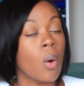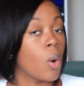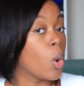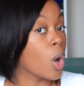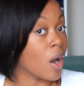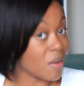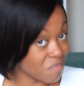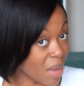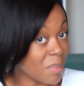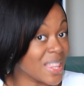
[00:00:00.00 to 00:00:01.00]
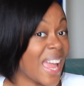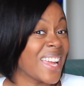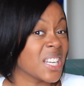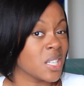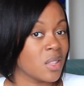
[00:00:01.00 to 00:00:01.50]
or maybe they
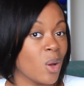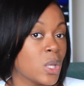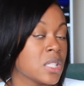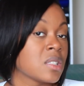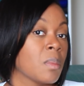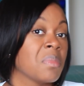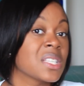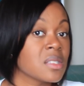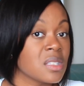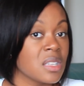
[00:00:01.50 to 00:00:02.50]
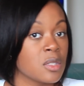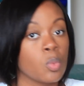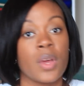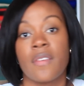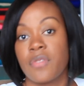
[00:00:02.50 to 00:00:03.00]
ended those businesses
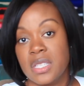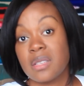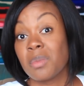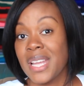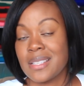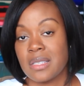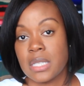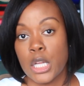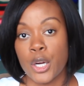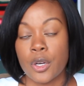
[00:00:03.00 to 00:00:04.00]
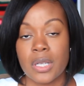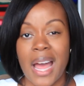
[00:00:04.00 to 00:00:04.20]
with some lessons learned.